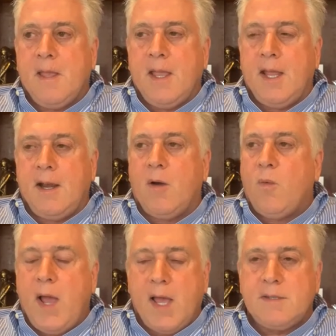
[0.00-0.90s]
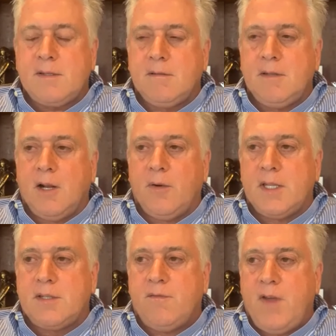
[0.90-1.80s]
And out west,
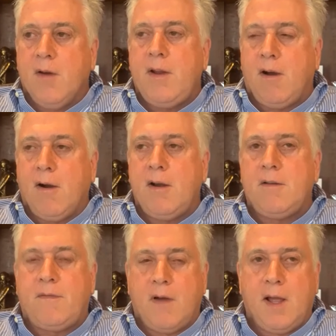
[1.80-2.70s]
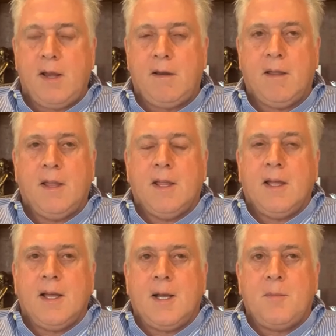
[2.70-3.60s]
it's very hard to find
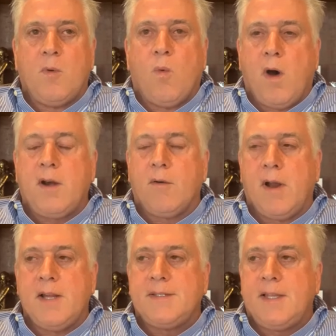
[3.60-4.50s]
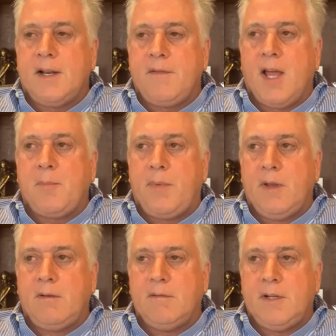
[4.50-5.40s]
water rights that have not
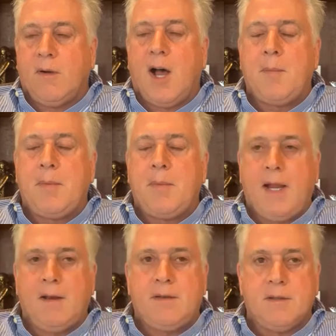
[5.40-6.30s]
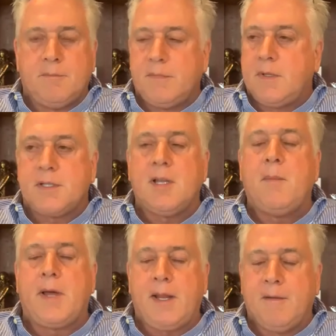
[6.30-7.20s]
been, obligated to
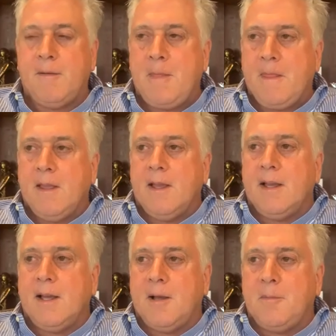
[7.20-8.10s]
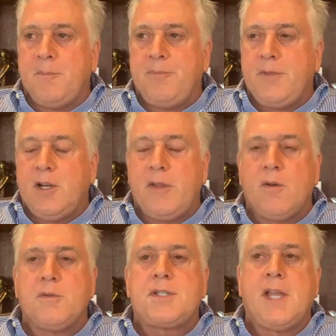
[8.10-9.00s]
somebody. The
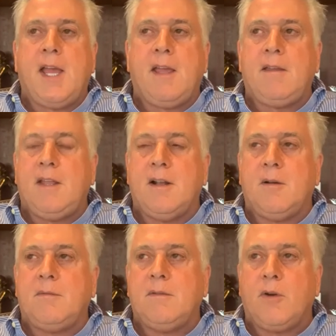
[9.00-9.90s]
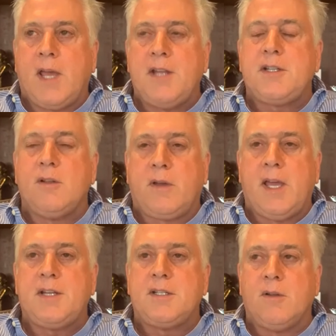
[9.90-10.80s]
old saying, location,
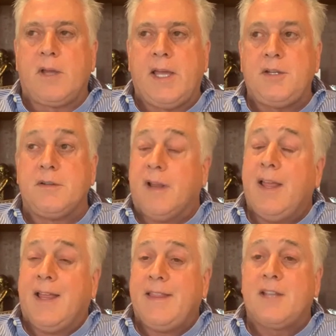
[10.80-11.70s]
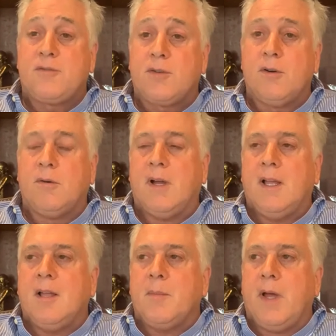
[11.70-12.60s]
location, location. That's true.
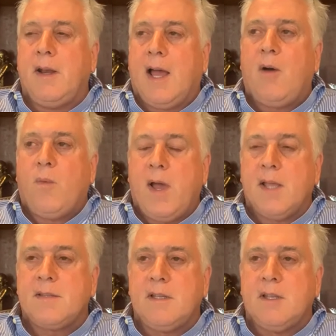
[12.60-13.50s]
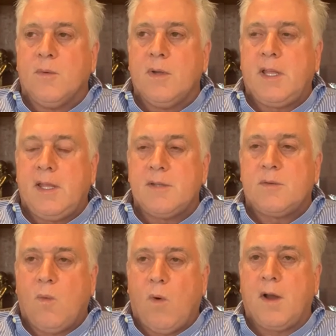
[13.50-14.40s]
But out west, it really
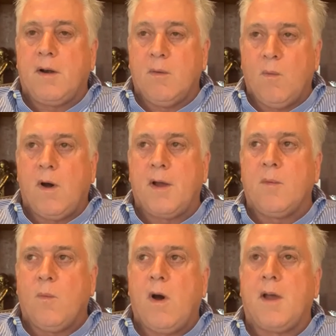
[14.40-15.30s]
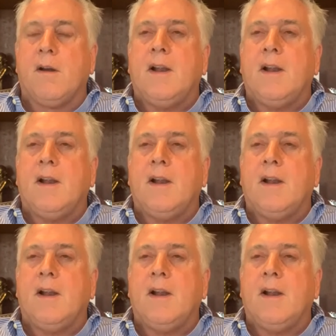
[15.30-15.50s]
is water, water, water.